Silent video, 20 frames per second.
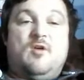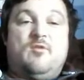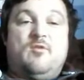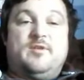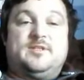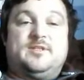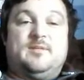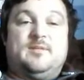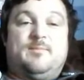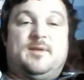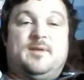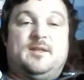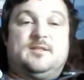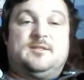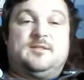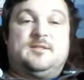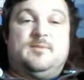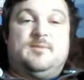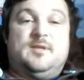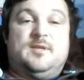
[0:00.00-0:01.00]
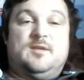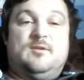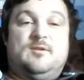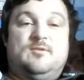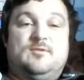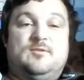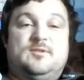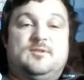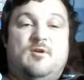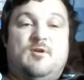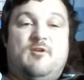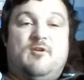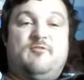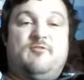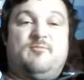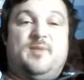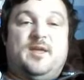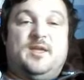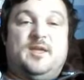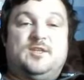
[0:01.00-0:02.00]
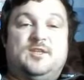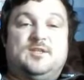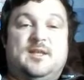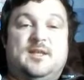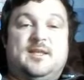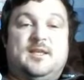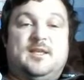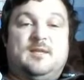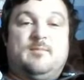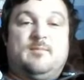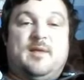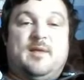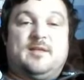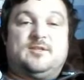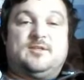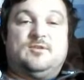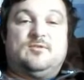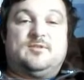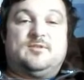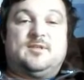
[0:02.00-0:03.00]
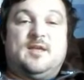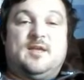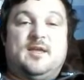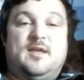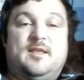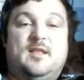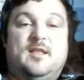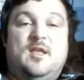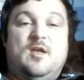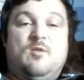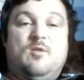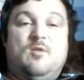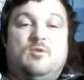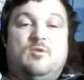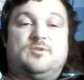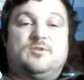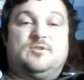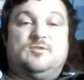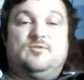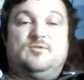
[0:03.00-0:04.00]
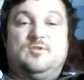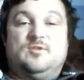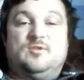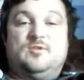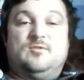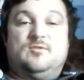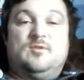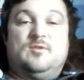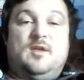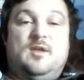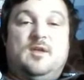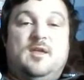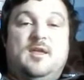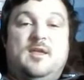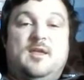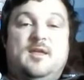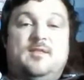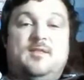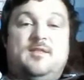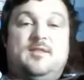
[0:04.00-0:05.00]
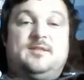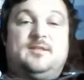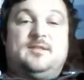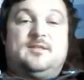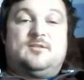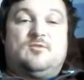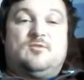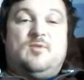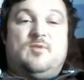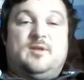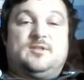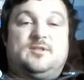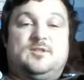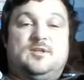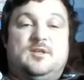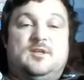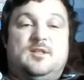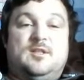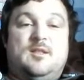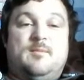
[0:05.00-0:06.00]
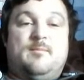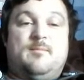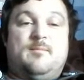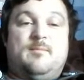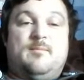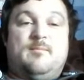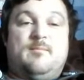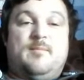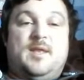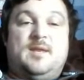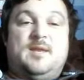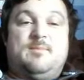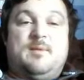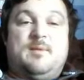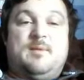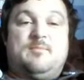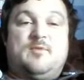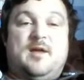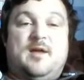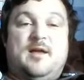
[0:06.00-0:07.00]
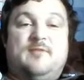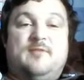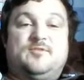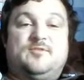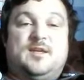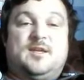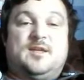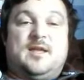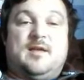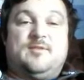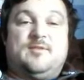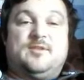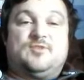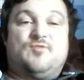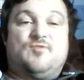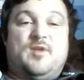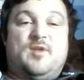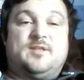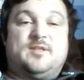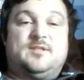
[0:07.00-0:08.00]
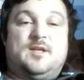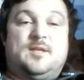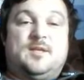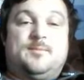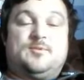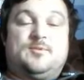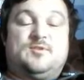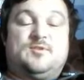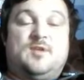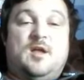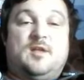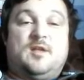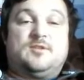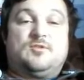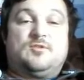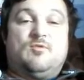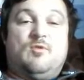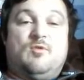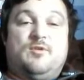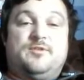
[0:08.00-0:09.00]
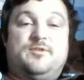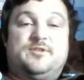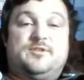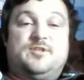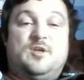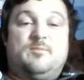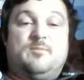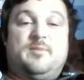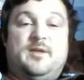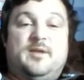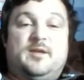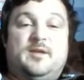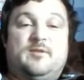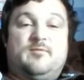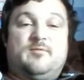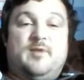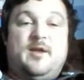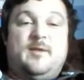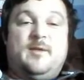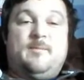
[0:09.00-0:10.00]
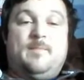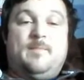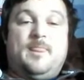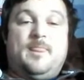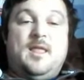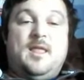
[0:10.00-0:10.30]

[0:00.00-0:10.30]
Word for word: or is it better to be used off-page linking back to your site? What to do? This is a question many people have. Check out this great article on the topic, right?